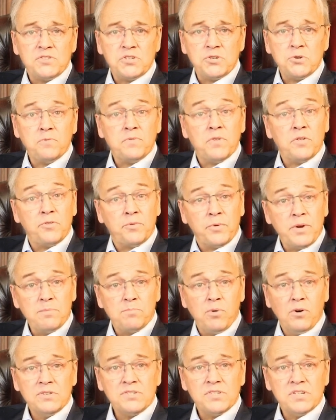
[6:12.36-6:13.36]
of 2 of the 3
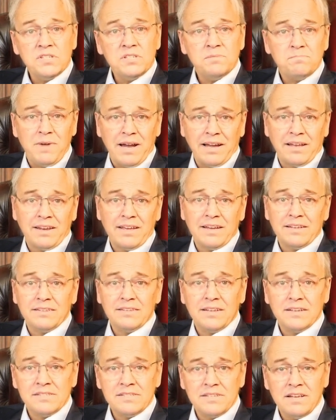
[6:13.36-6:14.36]
bosses, Macri and
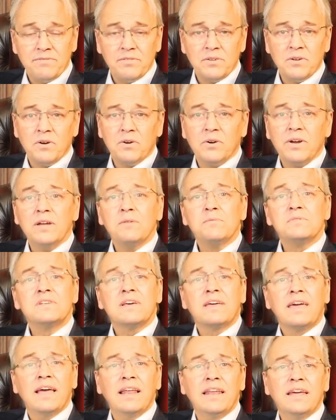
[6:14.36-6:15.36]
Di Stefano, it was
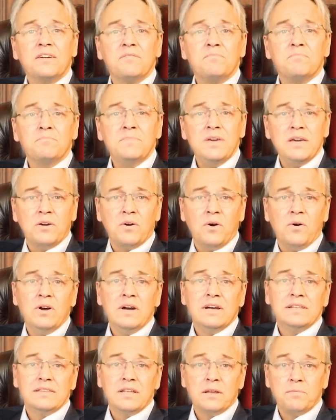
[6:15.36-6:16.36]
the killing of Mico
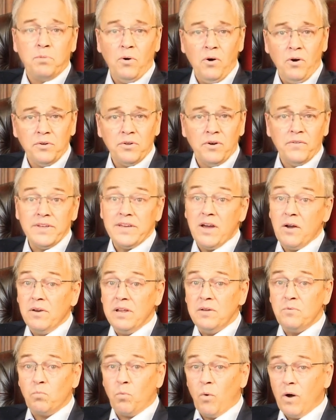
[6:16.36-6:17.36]
Tripodo, the
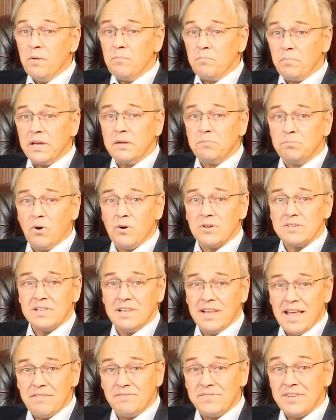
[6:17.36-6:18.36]
only one big boss
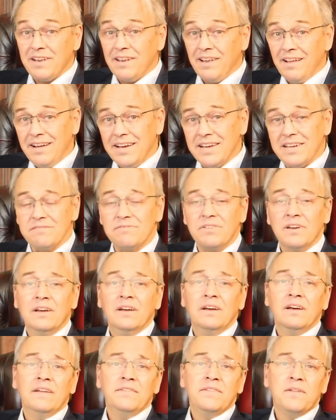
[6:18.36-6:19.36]
left alive,
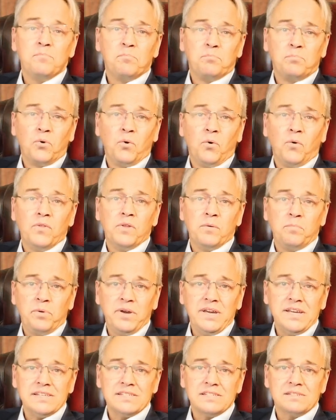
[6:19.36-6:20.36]
that brought the
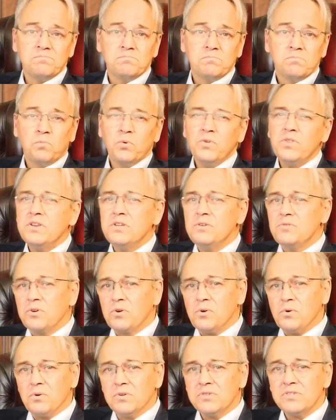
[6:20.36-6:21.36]
peace, with a new
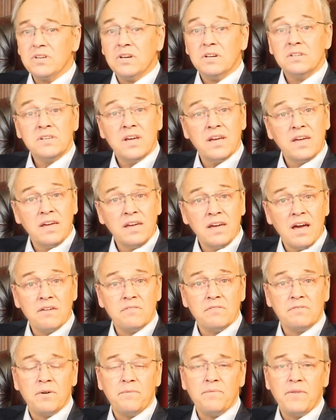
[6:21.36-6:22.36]
course taking
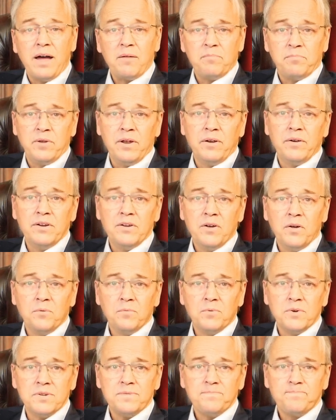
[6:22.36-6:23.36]
over from that period
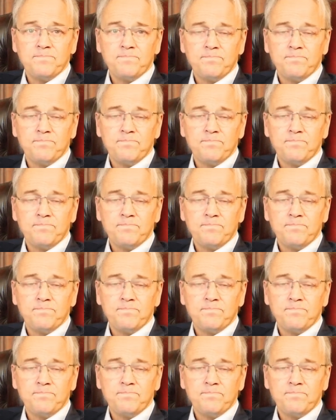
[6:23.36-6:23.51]
onward.